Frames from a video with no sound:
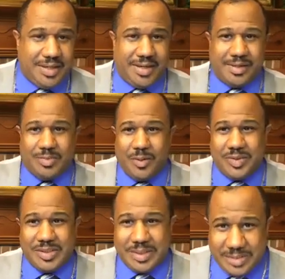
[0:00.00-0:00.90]
um,
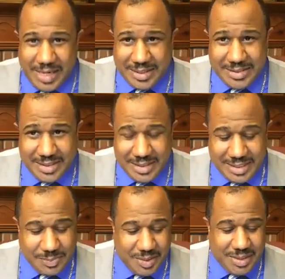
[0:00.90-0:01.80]
homosexuality and
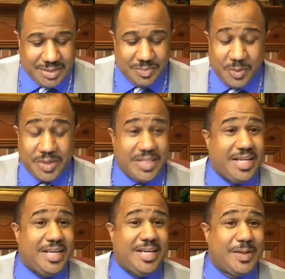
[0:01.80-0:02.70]
lesbianism more than
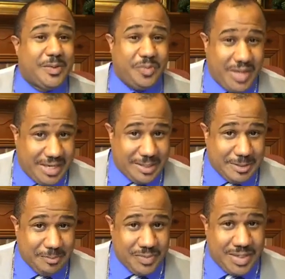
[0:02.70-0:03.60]
any other faith?